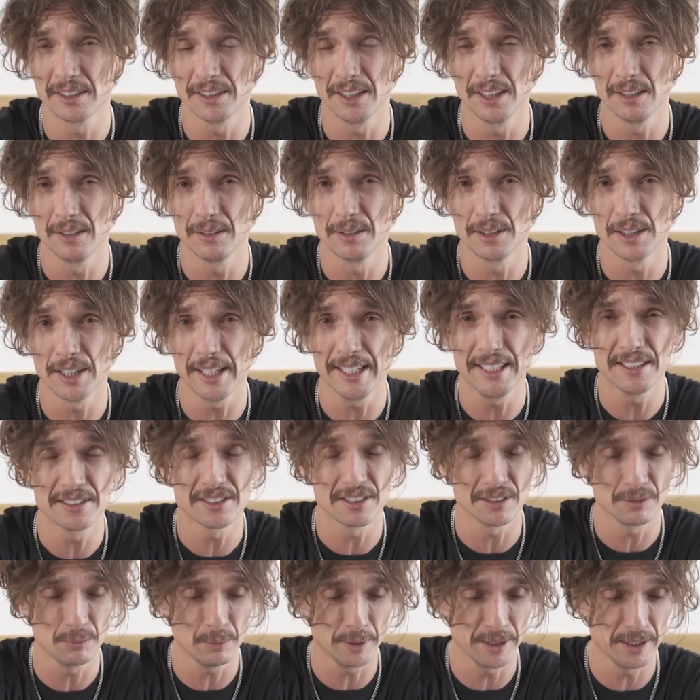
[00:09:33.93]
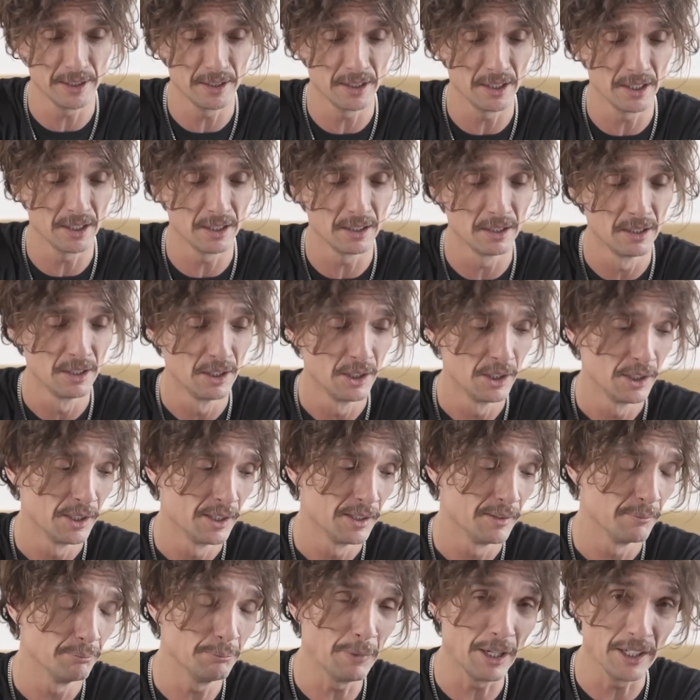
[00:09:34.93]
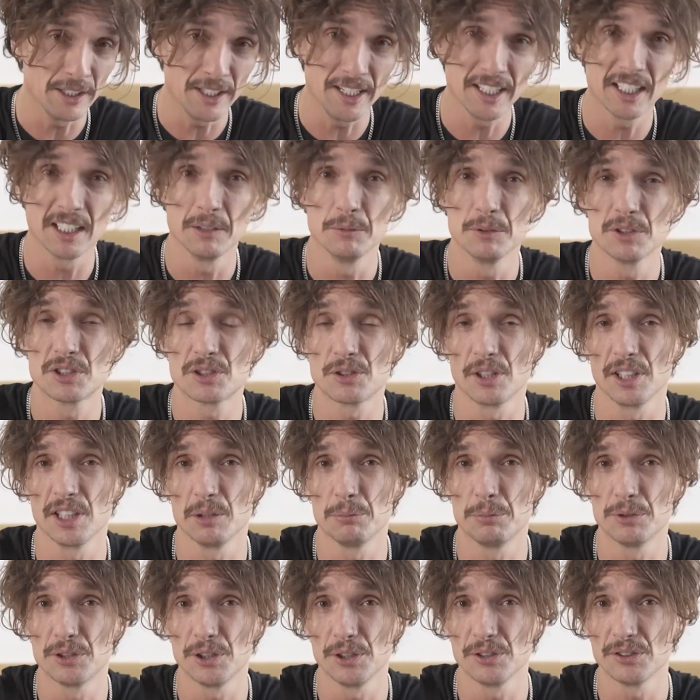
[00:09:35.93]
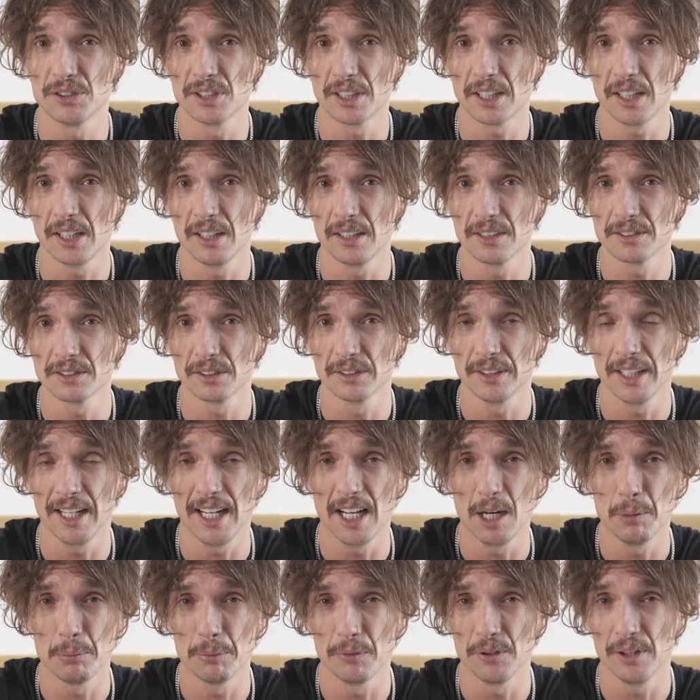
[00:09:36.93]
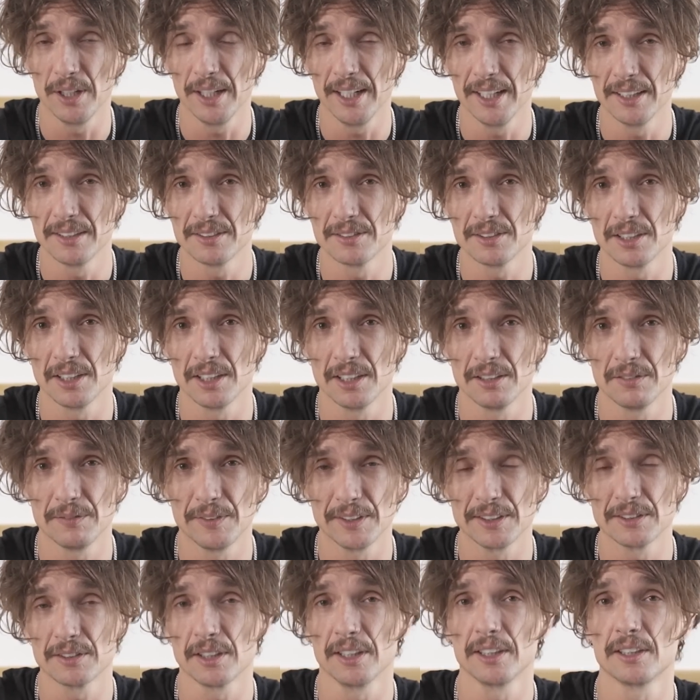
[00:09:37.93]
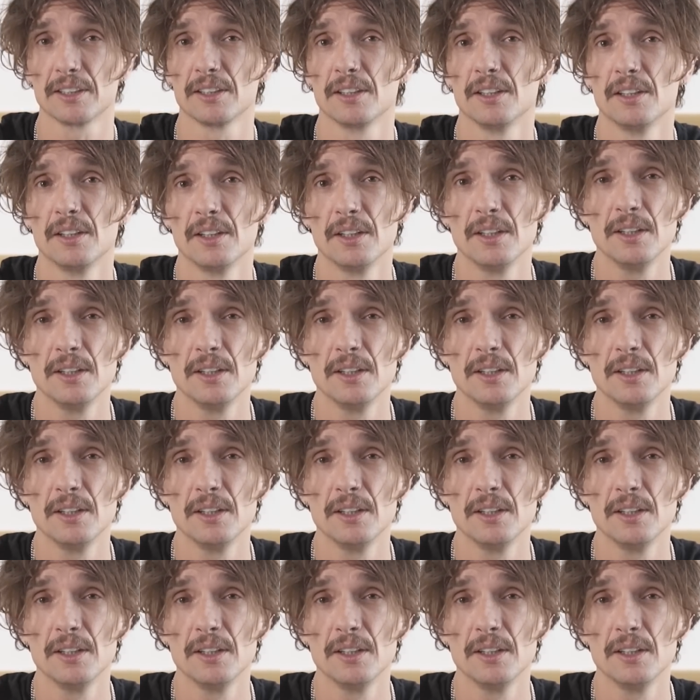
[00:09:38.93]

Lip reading: and then later when Mutt Lange was trying to produce the Cars on that album that had things like